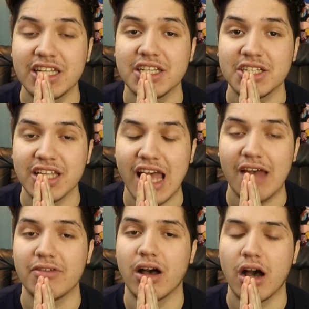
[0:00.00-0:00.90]
he's gonna
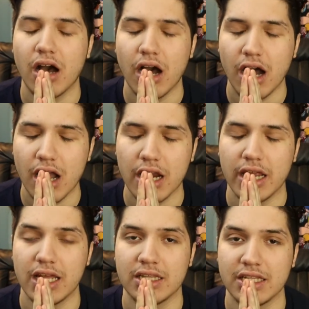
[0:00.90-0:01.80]
have a hard
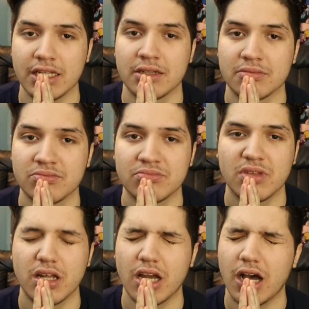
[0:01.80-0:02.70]
ending.
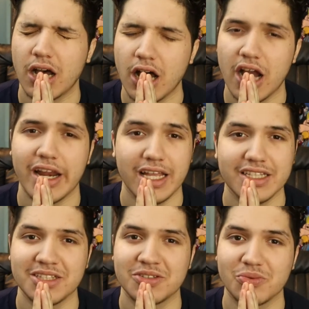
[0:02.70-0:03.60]
A hard
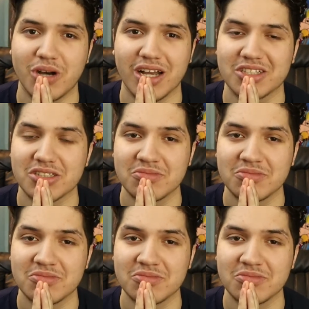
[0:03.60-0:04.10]
ending to watch.